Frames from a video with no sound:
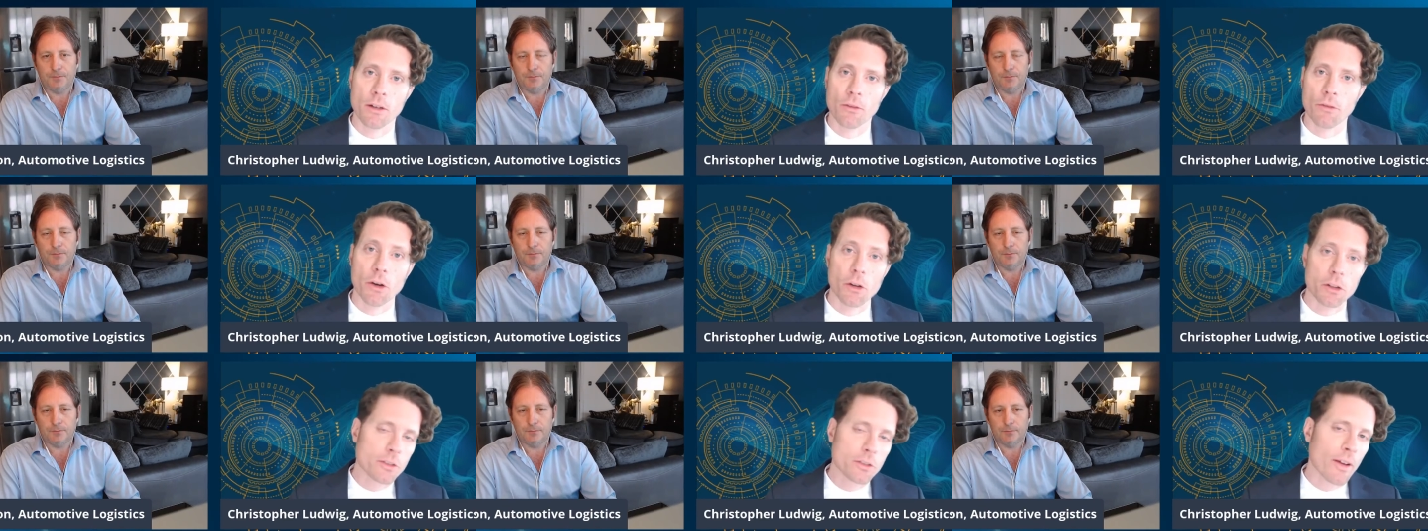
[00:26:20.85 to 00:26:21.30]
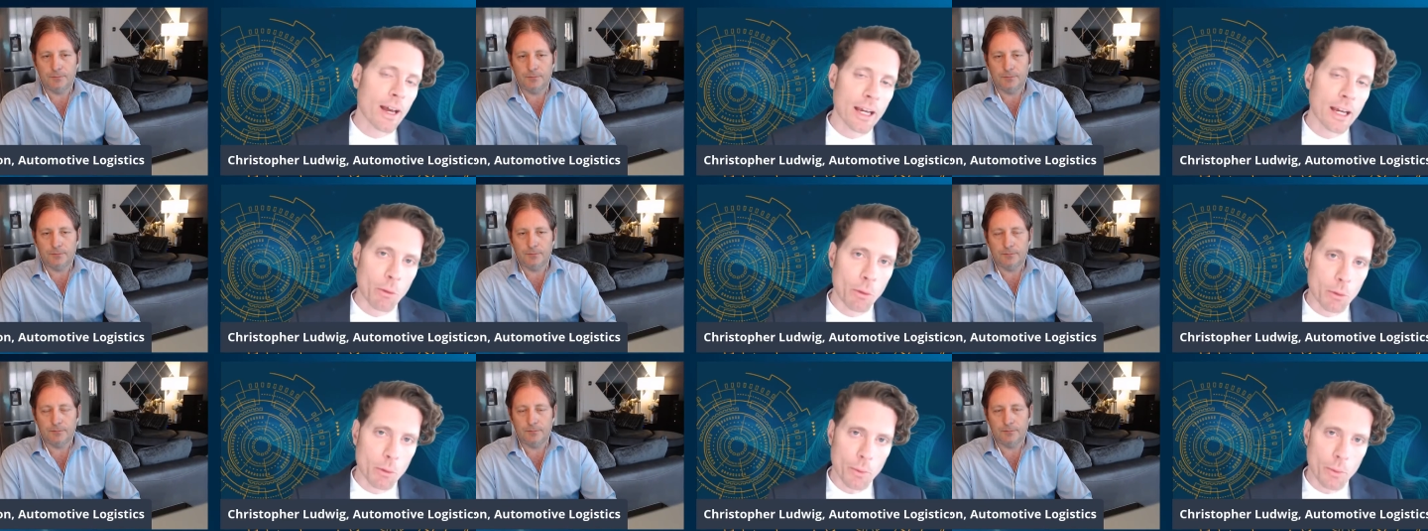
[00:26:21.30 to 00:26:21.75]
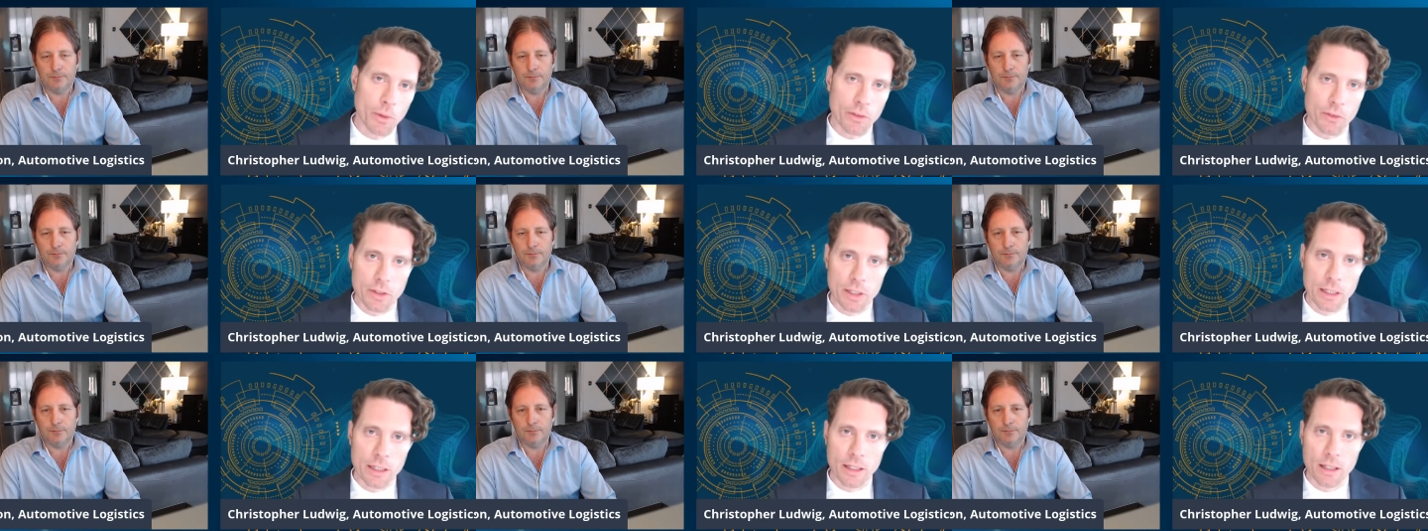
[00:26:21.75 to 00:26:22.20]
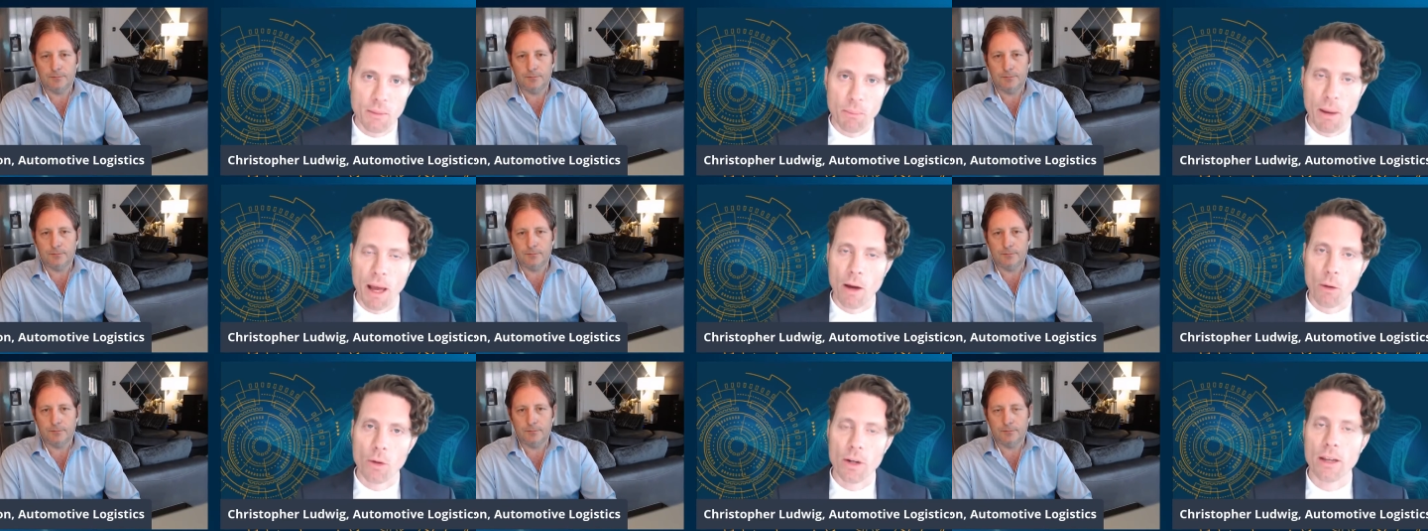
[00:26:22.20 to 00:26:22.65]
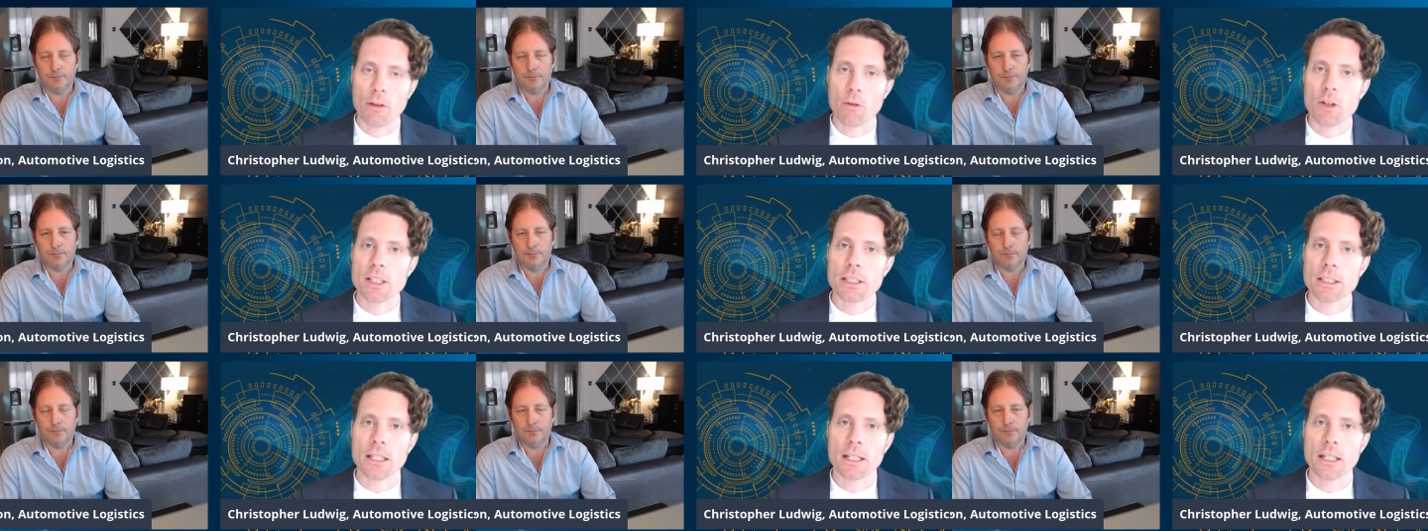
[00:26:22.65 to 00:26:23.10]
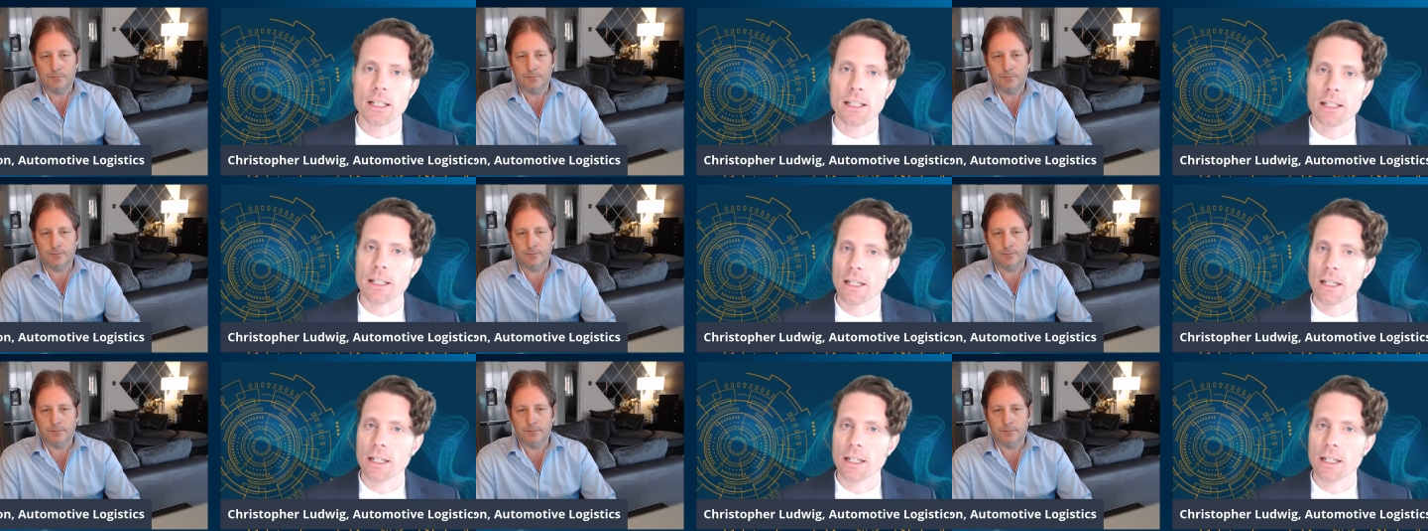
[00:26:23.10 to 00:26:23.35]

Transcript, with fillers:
Speaker 1: Volkswagen, what we've seen at the Power Day recently.